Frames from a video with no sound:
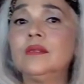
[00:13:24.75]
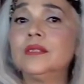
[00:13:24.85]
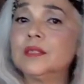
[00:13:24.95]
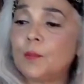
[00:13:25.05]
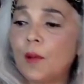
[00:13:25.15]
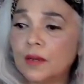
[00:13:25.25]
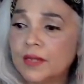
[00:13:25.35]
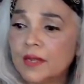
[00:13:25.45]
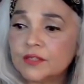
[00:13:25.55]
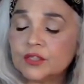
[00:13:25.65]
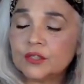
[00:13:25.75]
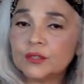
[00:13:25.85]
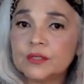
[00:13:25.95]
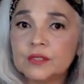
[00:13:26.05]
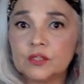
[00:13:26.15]
Is it polyester?
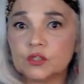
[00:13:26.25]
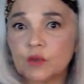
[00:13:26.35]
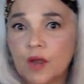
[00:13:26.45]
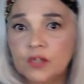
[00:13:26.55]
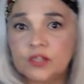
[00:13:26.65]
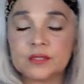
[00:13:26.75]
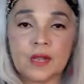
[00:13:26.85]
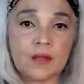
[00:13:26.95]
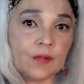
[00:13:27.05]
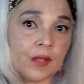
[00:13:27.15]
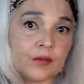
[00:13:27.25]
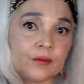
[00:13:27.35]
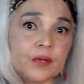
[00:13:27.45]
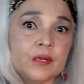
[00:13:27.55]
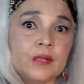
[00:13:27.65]
Is it stretch? Does it have
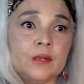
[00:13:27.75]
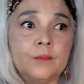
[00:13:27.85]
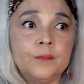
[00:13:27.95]
lycra in it?